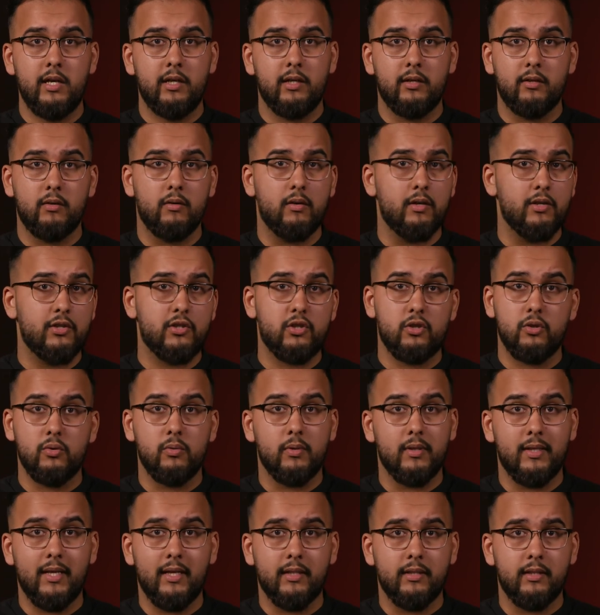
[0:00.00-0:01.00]
you know, a
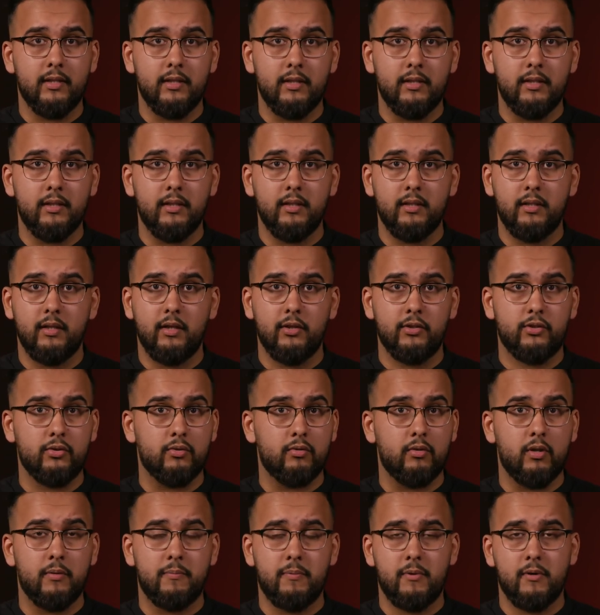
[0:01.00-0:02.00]
steward at the
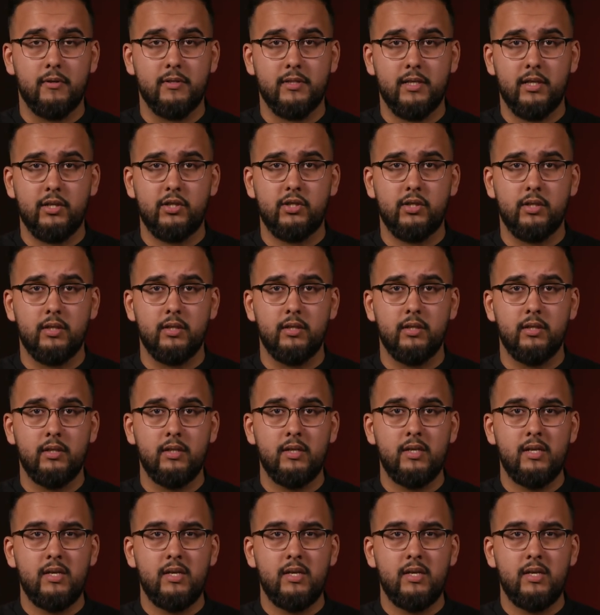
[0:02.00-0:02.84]
Ashura procession.